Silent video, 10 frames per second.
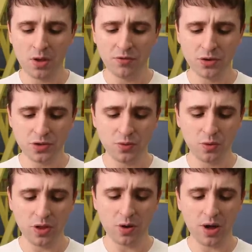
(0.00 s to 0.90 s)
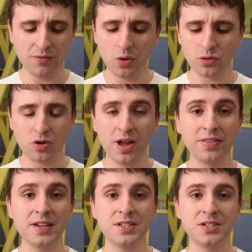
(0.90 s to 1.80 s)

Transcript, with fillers: First of all though, I've not tried this